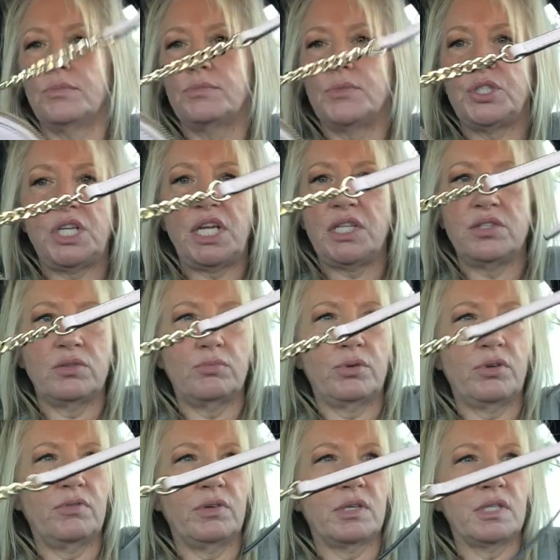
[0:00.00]
Chains in
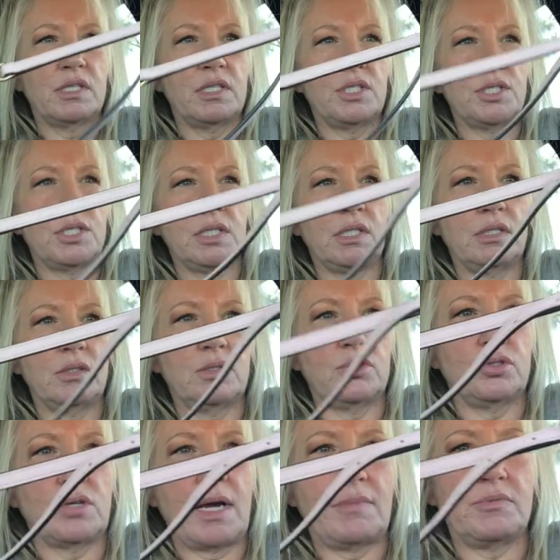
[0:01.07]
perfect condition,
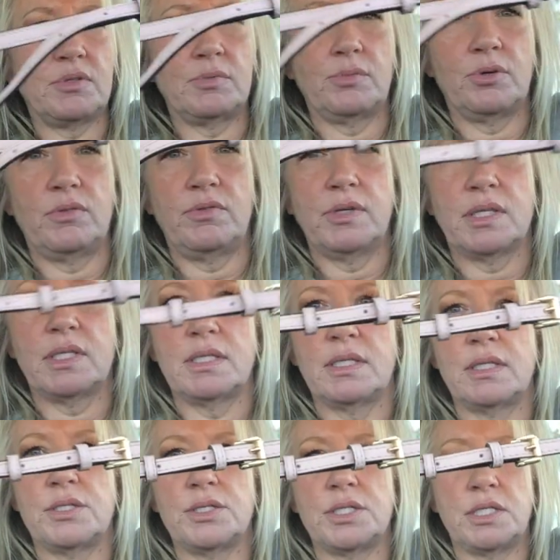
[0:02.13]
straps in perfect
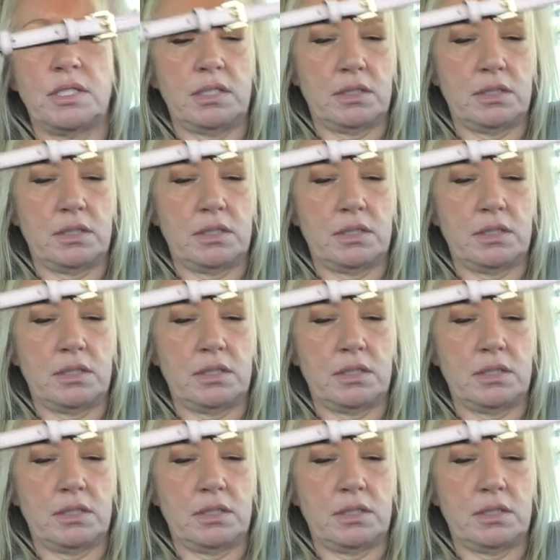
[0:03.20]
condition.